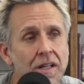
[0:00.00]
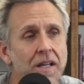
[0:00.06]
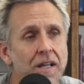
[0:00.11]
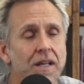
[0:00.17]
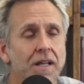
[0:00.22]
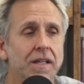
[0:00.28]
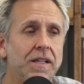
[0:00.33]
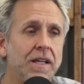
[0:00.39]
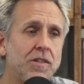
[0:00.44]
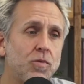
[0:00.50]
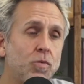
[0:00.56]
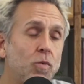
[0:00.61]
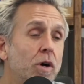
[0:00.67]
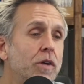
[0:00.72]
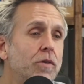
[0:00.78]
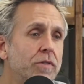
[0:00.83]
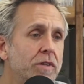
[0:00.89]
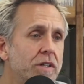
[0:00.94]
Yeah. That's
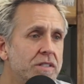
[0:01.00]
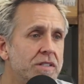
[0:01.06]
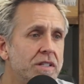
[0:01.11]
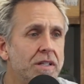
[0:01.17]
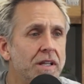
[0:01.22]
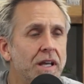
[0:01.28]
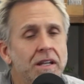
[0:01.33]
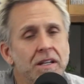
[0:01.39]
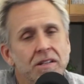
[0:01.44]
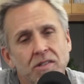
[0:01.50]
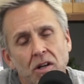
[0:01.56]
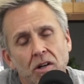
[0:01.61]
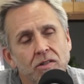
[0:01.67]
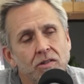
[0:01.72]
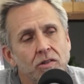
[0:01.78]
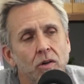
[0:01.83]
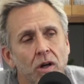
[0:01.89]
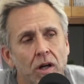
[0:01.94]
one reason. And it's
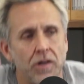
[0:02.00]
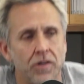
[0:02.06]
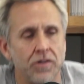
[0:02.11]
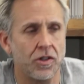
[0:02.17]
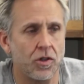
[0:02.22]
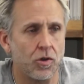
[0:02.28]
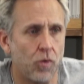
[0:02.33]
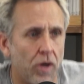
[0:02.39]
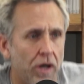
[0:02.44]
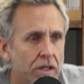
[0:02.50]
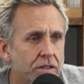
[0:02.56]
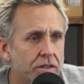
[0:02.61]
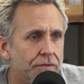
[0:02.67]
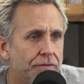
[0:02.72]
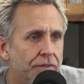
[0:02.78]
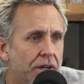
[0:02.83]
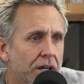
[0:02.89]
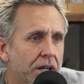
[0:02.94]
also hard to
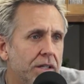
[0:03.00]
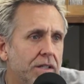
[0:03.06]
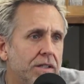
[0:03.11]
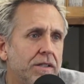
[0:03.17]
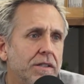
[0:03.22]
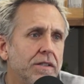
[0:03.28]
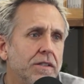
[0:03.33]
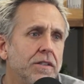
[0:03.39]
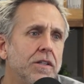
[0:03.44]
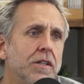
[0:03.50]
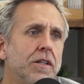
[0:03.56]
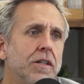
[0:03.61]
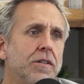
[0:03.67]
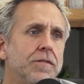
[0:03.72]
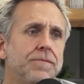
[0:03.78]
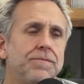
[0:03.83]
quantify, you know?